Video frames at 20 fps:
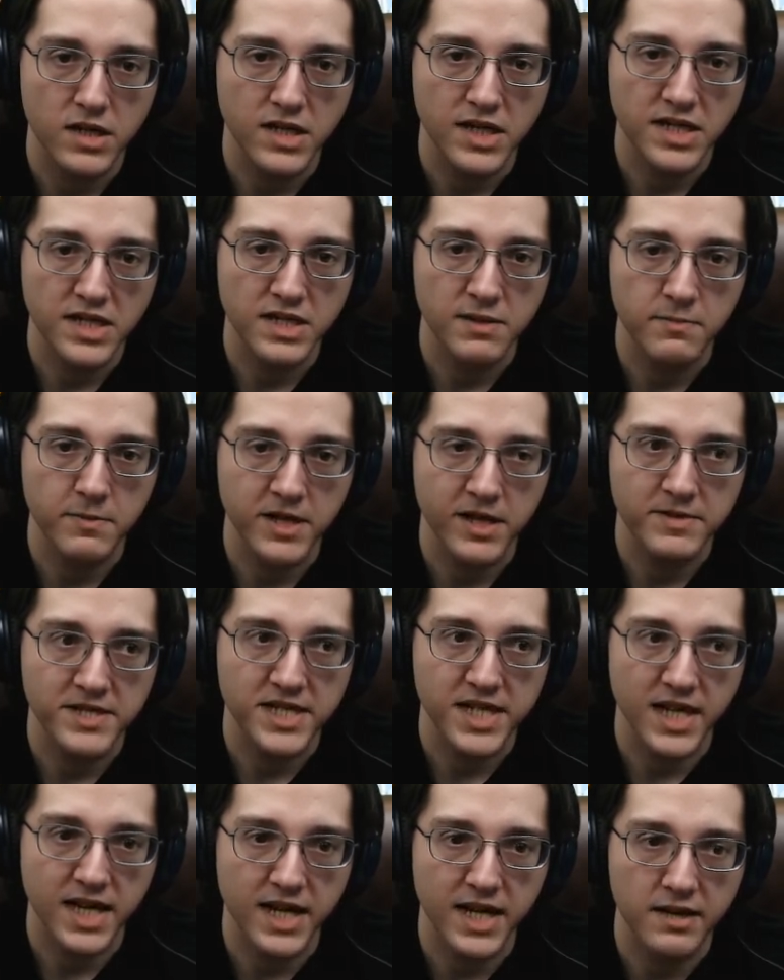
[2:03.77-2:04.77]
needs to pick up a
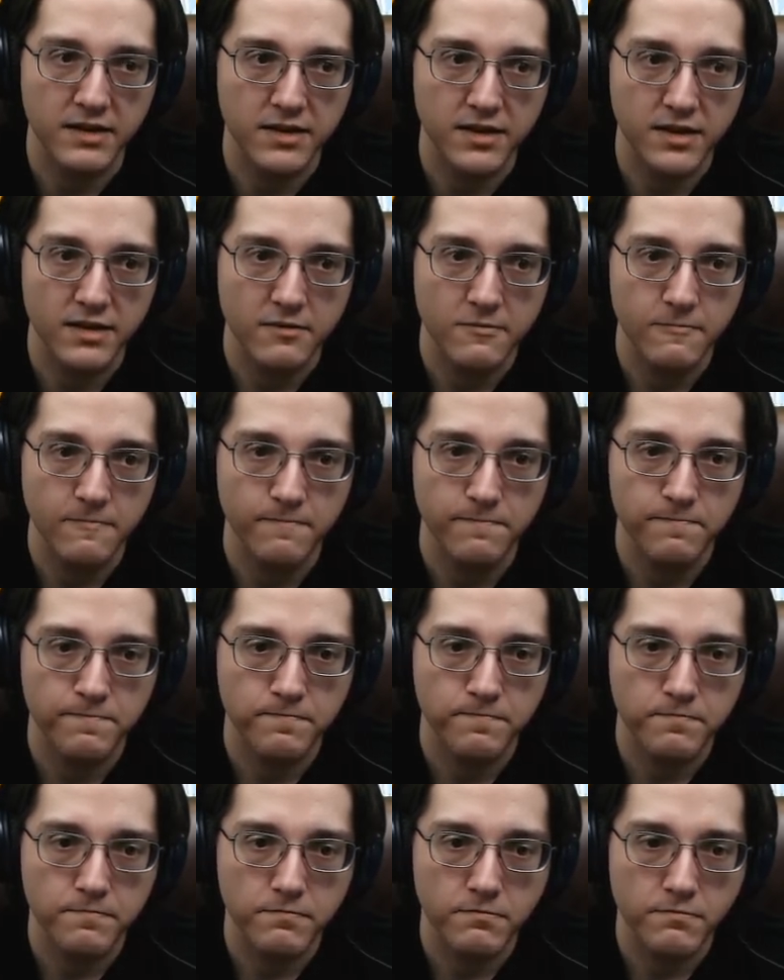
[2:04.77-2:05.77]
scythe
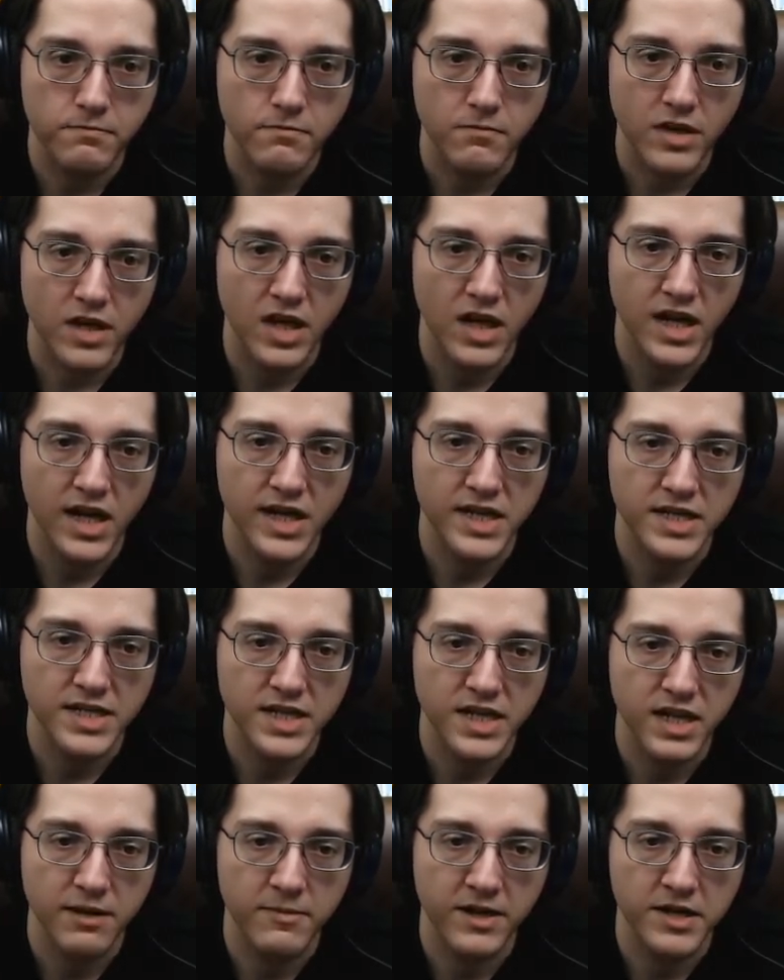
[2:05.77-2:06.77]
and
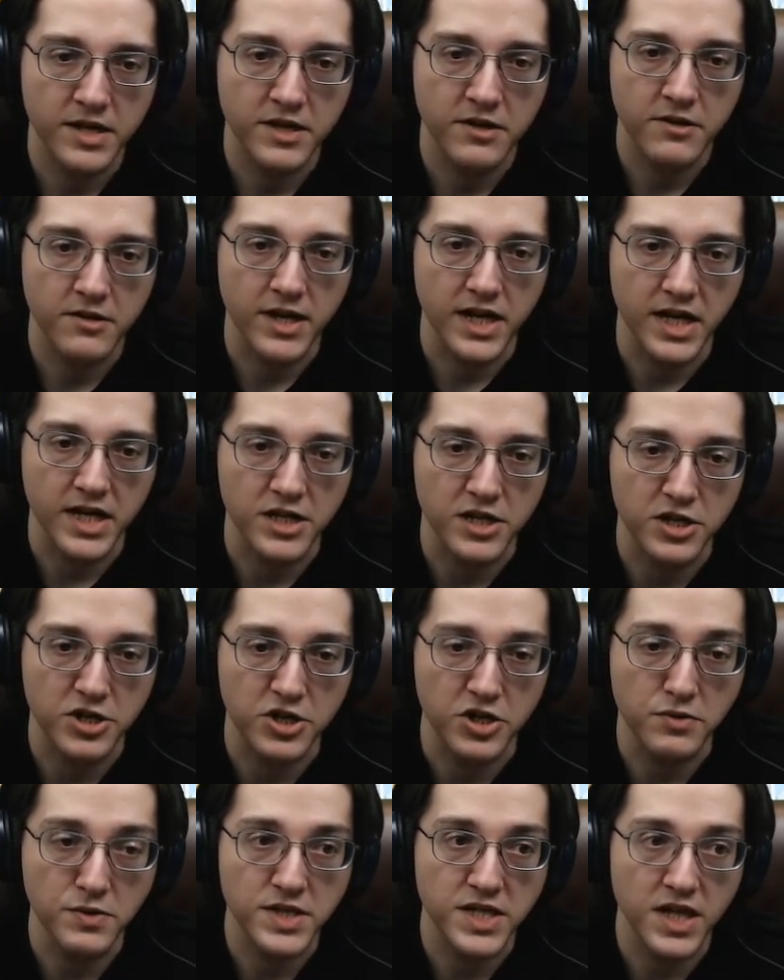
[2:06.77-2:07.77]
needs to come out here and
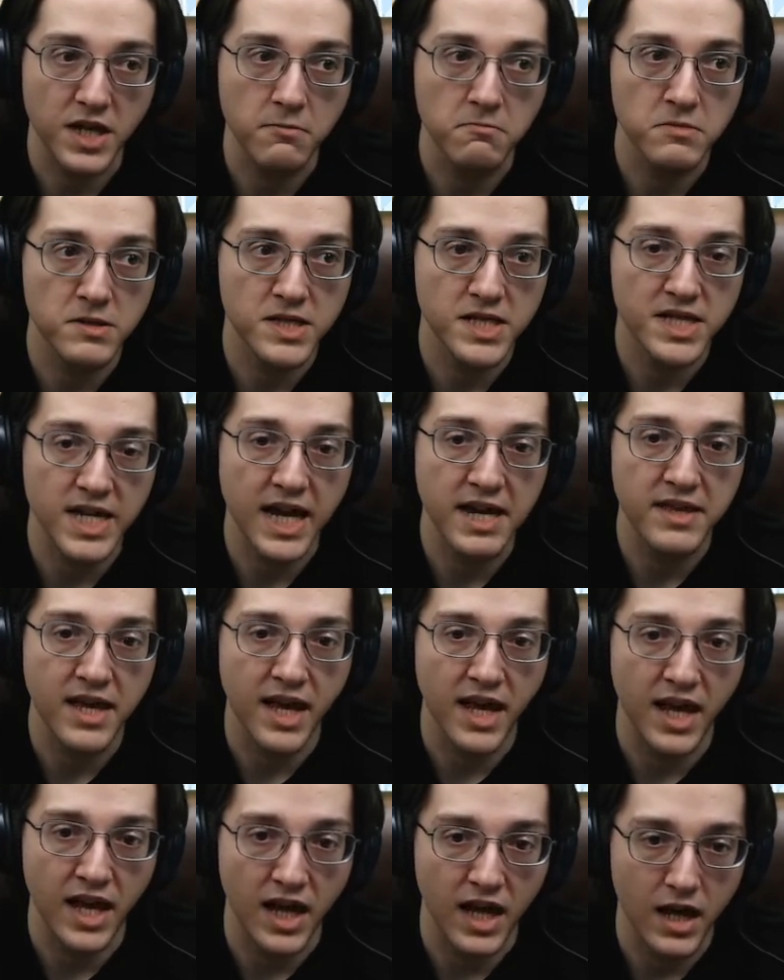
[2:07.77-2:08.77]
do some
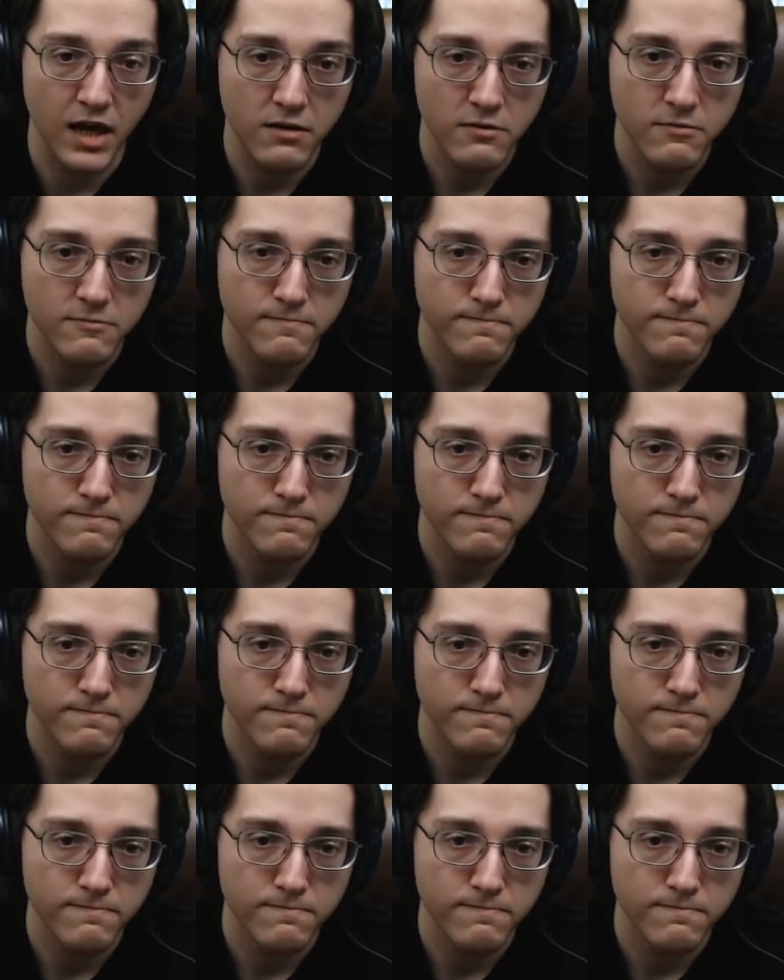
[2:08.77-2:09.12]
scything.